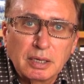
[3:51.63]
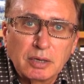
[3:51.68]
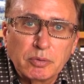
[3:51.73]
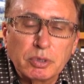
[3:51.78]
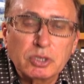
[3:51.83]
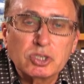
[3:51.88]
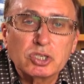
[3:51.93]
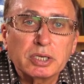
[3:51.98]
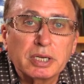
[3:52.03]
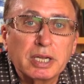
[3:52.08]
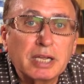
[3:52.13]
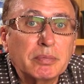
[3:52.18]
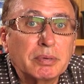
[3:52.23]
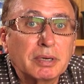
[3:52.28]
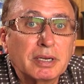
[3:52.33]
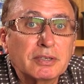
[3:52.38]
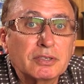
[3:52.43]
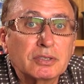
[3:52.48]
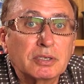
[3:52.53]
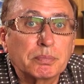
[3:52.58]
which enable
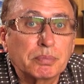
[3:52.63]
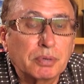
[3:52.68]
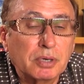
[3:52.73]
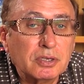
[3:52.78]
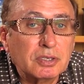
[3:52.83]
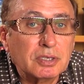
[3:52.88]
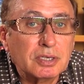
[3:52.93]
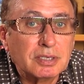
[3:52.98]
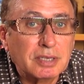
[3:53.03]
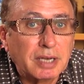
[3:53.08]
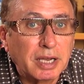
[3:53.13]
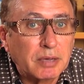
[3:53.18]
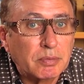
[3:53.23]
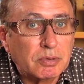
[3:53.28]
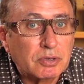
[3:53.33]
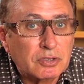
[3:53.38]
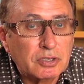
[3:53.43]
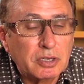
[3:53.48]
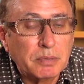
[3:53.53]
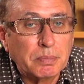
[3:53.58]
us to process
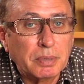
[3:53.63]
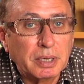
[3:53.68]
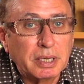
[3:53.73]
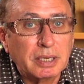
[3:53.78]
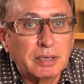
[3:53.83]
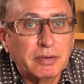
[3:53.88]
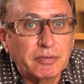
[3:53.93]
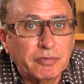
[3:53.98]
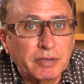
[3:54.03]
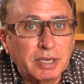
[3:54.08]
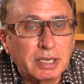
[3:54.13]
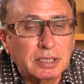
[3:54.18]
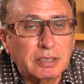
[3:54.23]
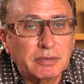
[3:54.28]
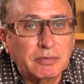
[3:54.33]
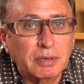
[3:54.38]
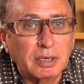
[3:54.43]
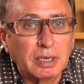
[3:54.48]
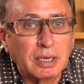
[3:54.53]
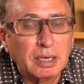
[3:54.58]
language simply and
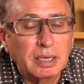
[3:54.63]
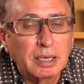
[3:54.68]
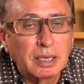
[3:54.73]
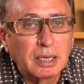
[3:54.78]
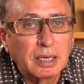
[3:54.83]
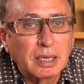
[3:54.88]
effectively.